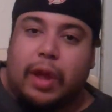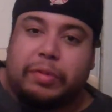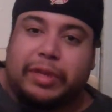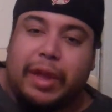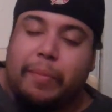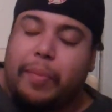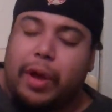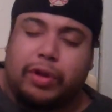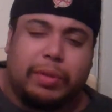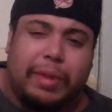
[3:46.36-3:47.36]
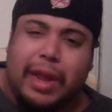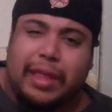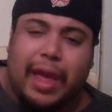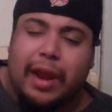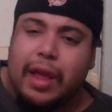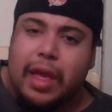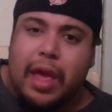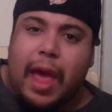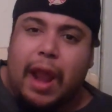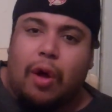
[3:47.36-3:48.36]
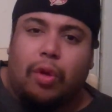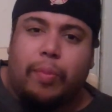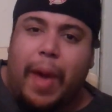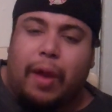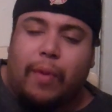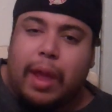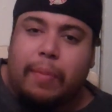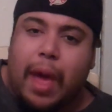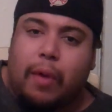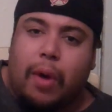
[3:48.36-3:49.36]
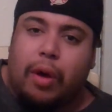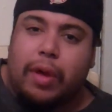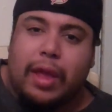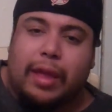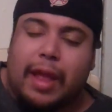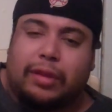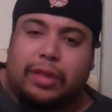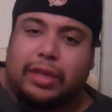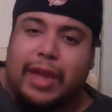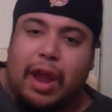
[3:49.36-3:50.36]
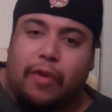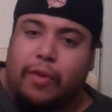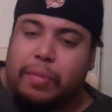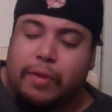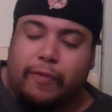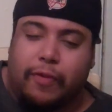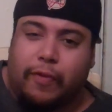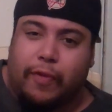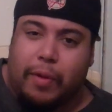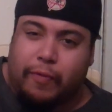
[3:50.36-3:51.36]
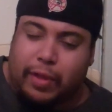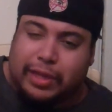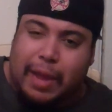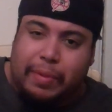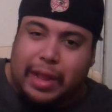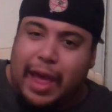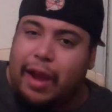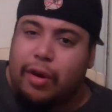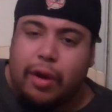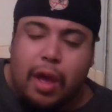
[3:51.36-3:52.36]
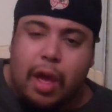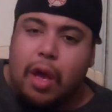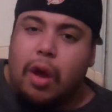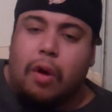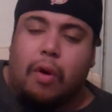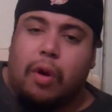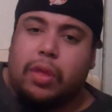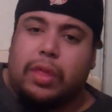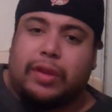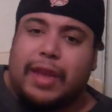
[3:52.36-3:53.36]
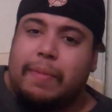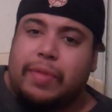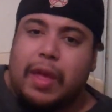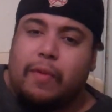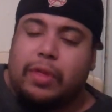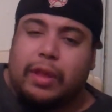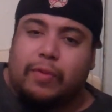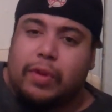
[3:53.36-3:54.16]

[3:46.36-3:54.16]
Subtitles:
CM Punk or something like that, and hold back Ryback while he gets the title from the top of the ladder, or the same thing with the